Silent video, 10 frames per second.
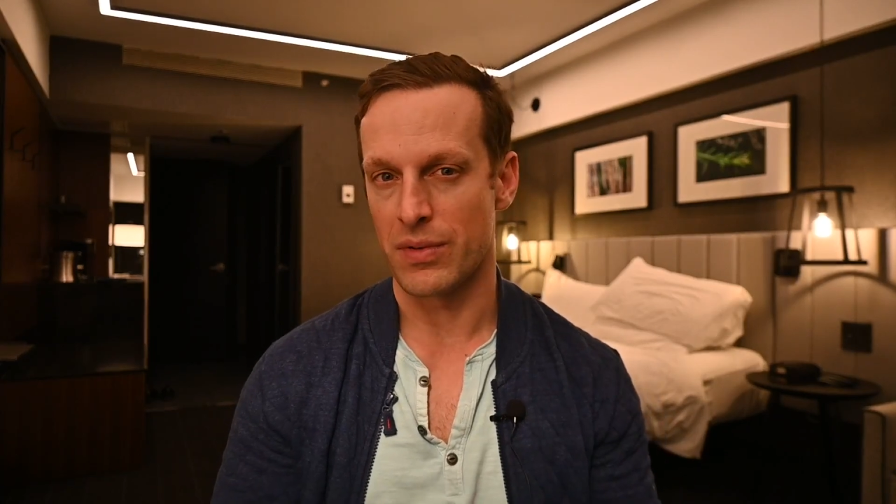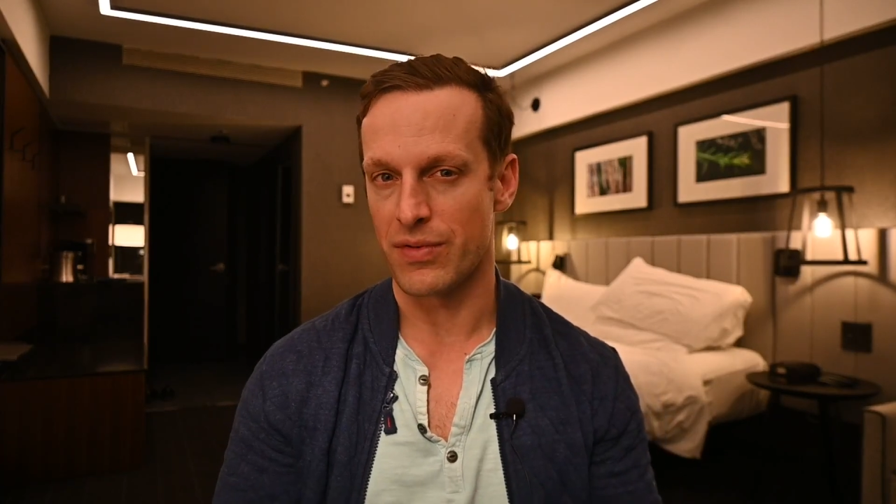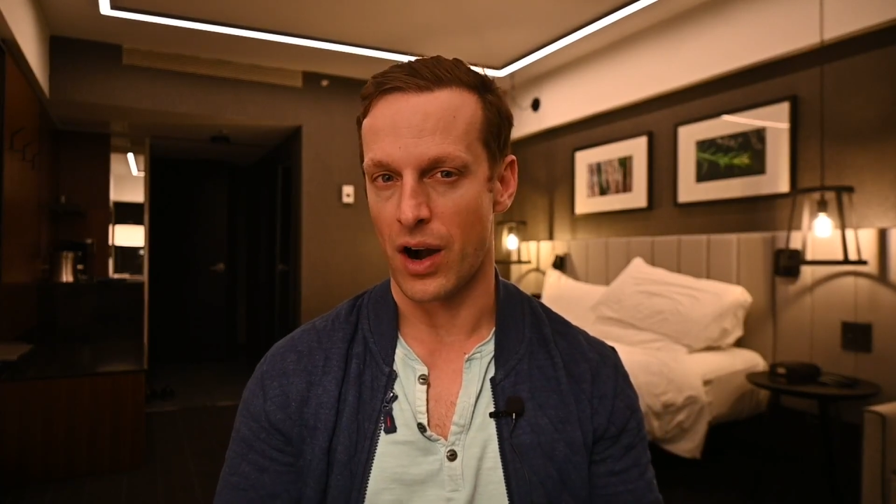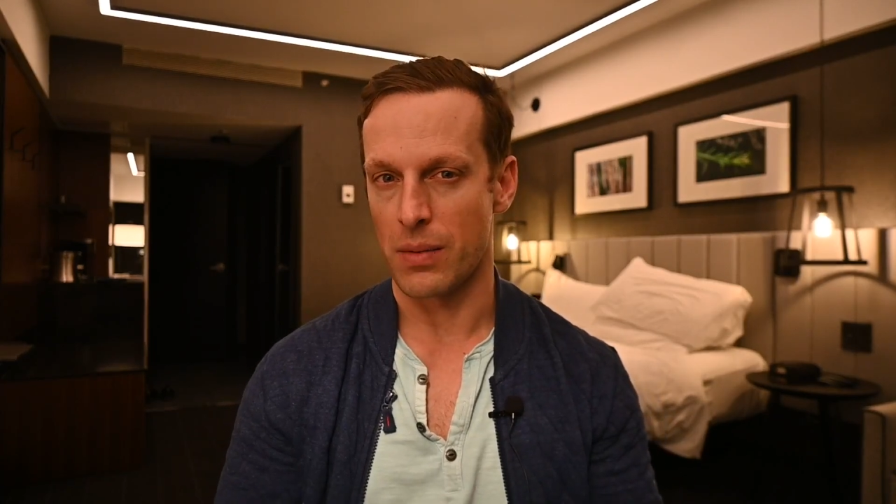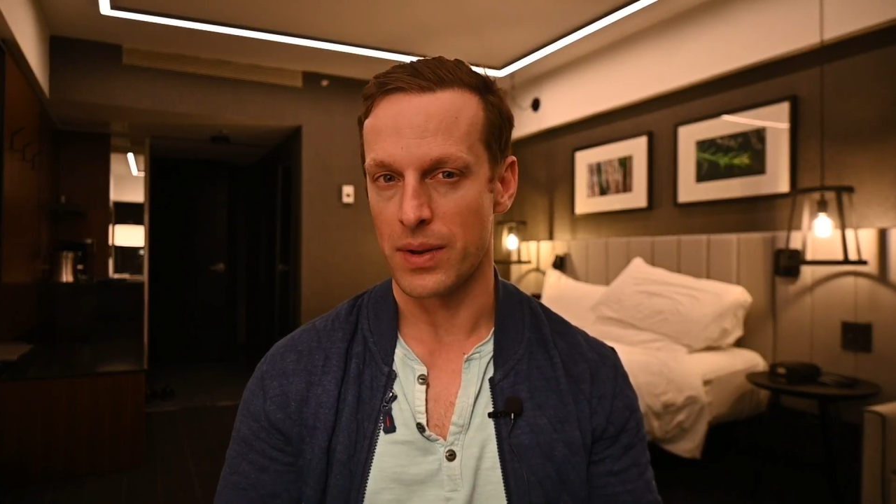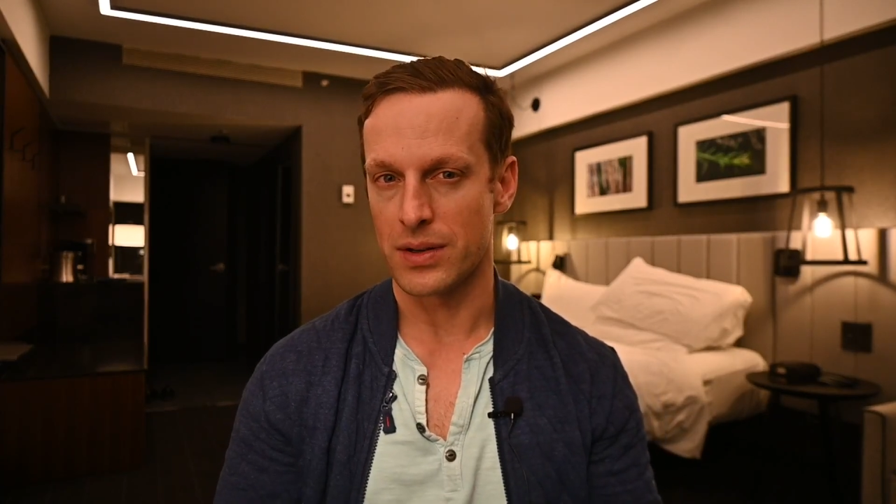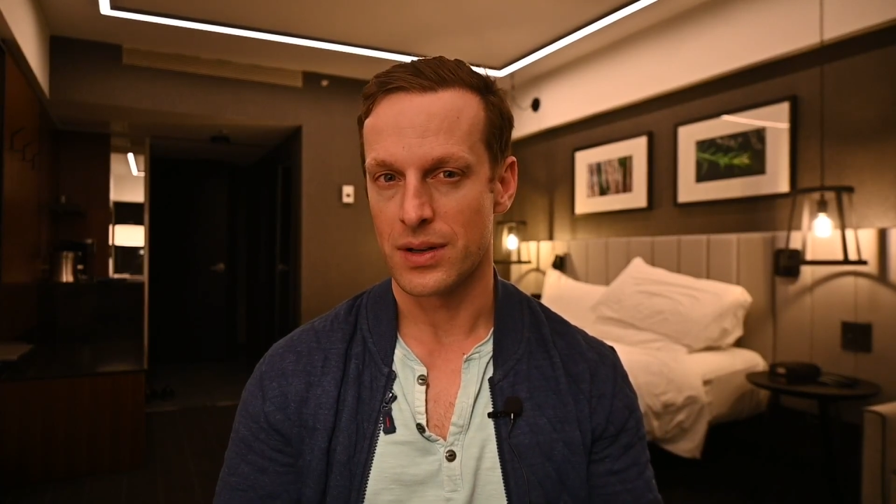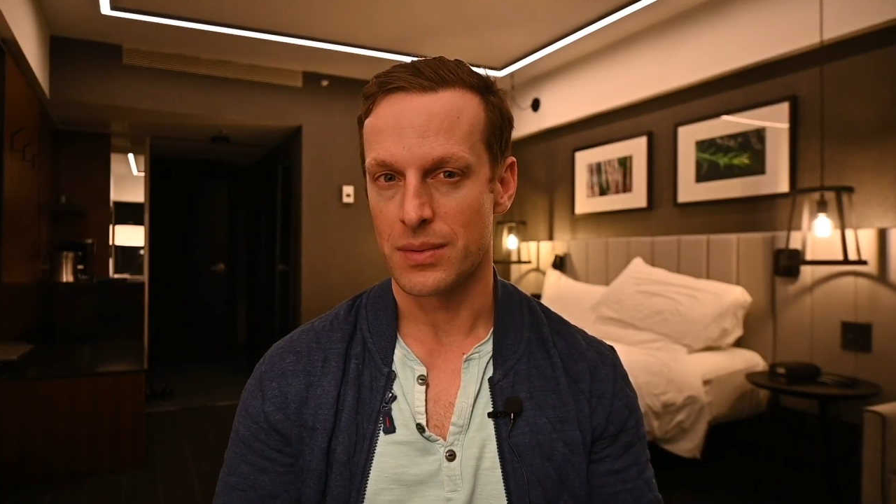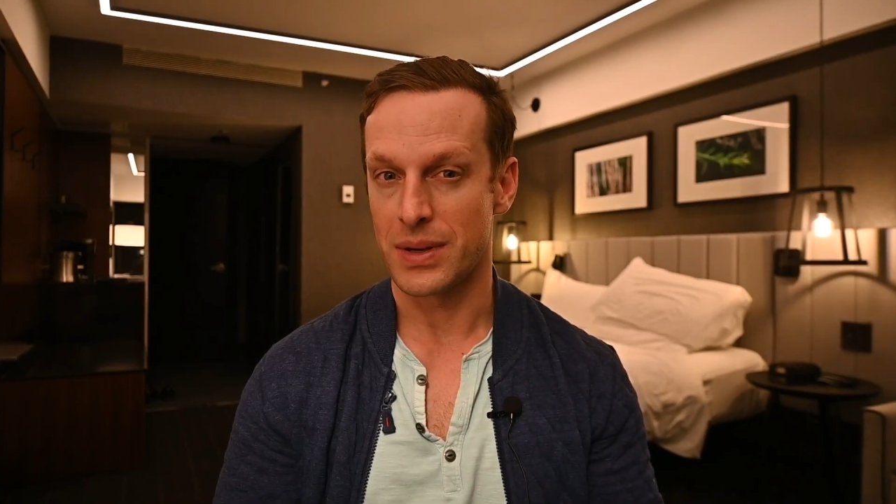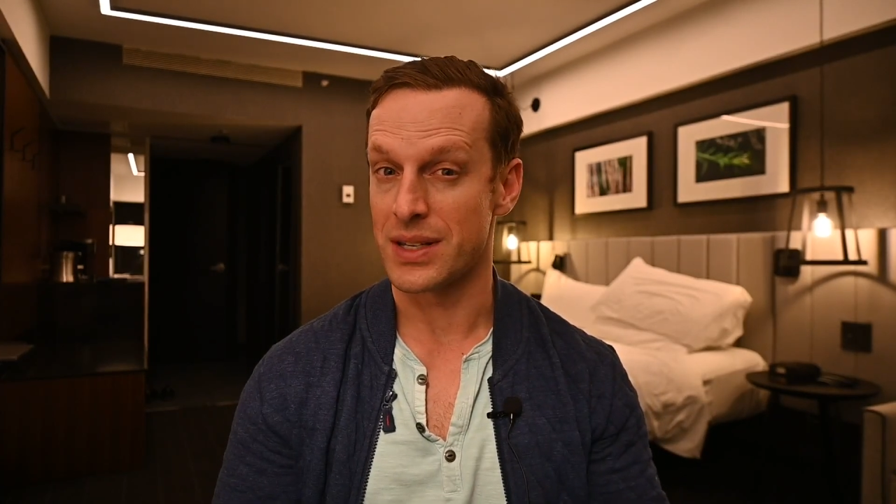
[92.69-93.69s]
environment
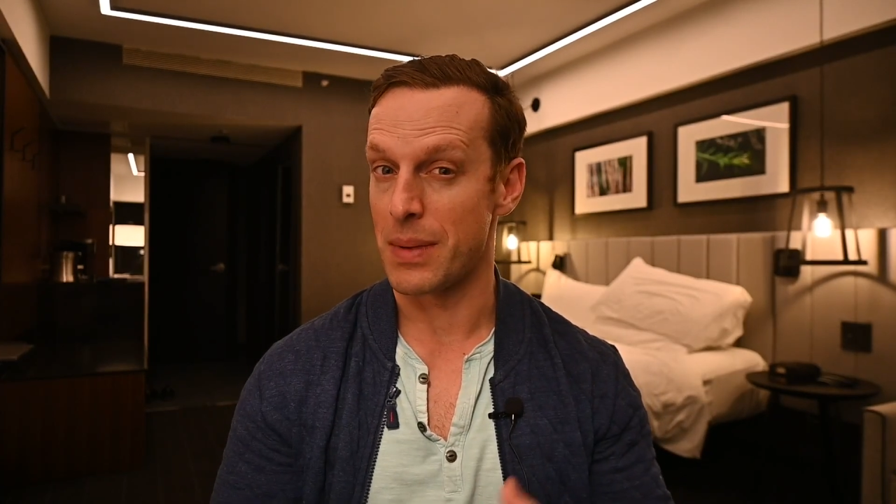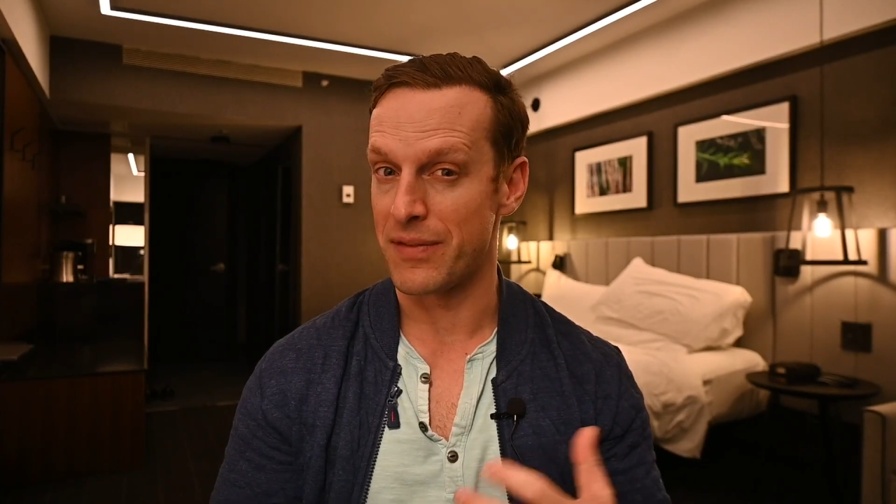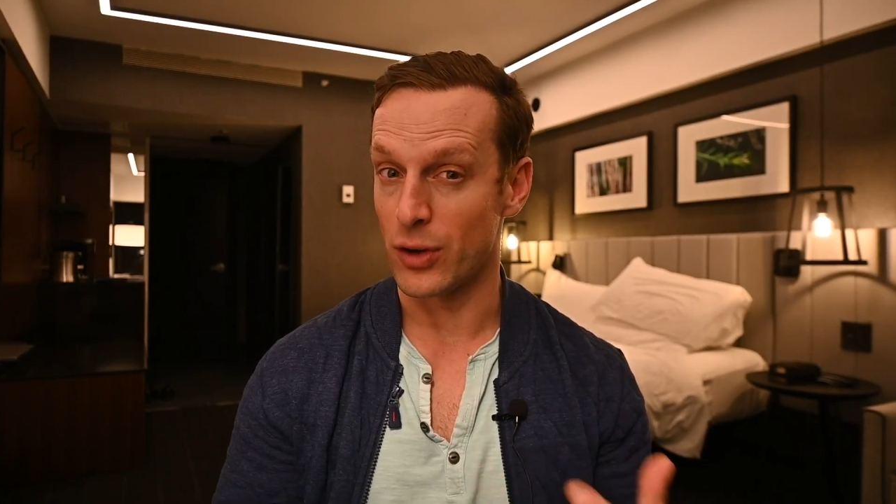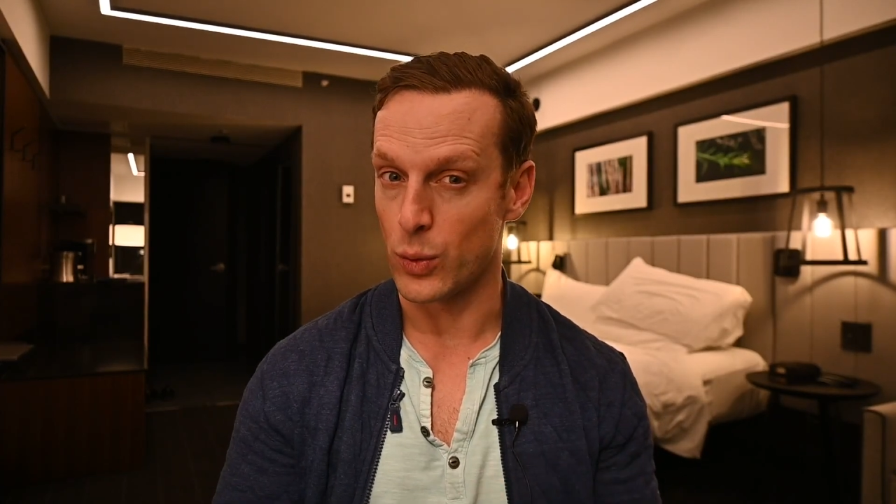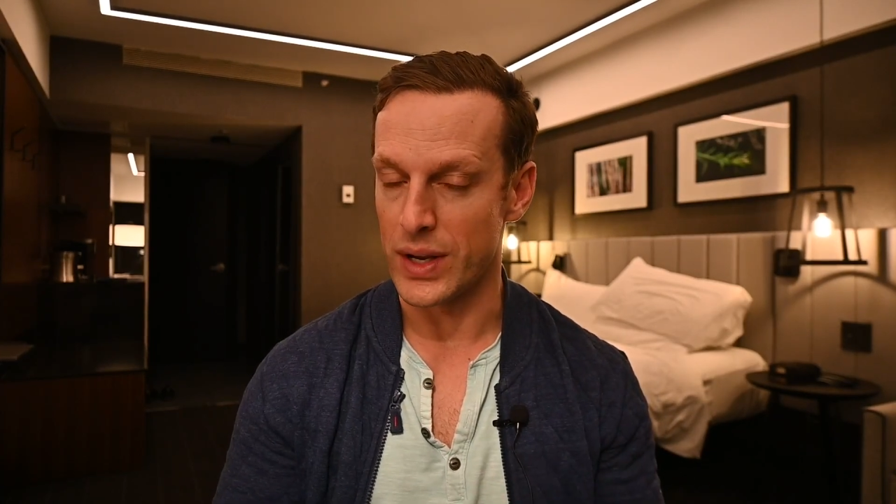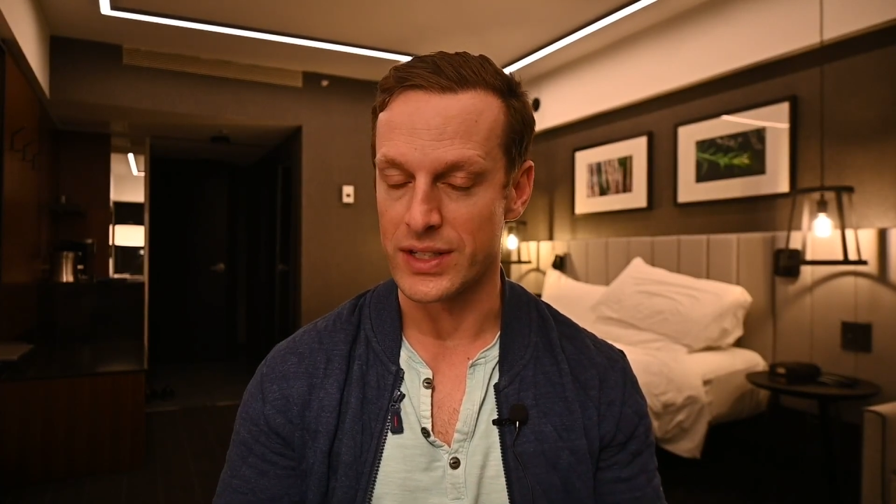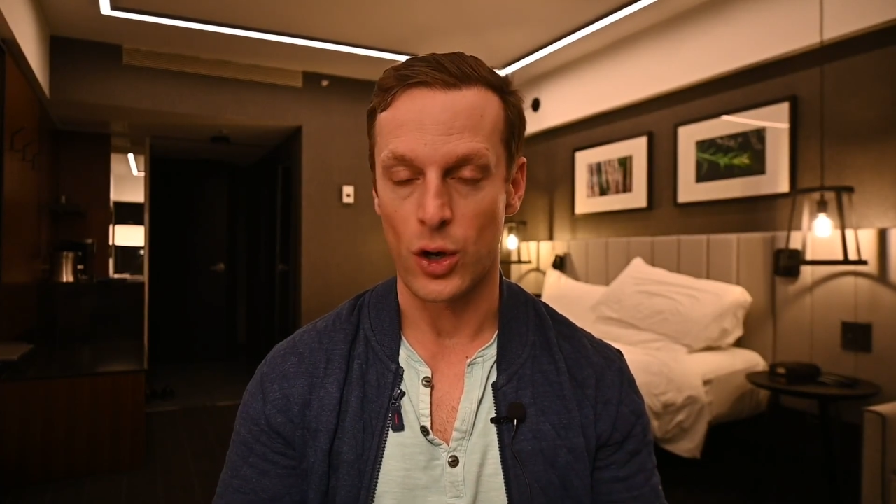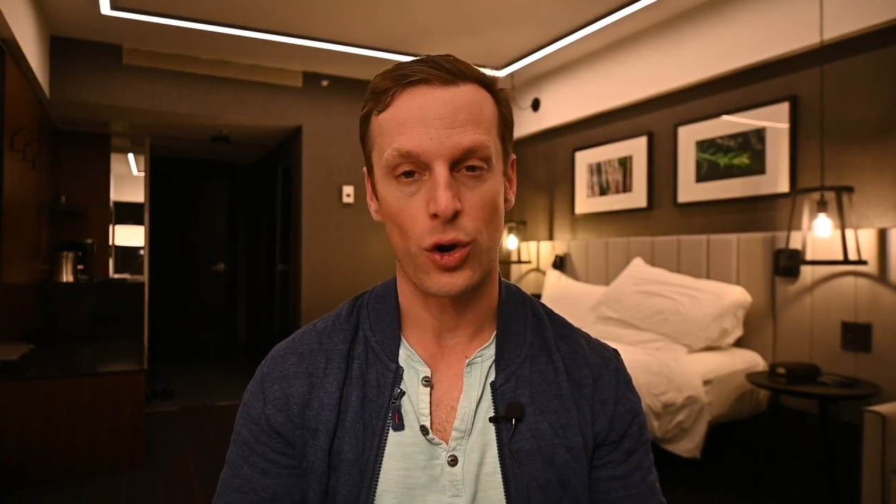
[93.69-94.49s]
because they might feel queasy,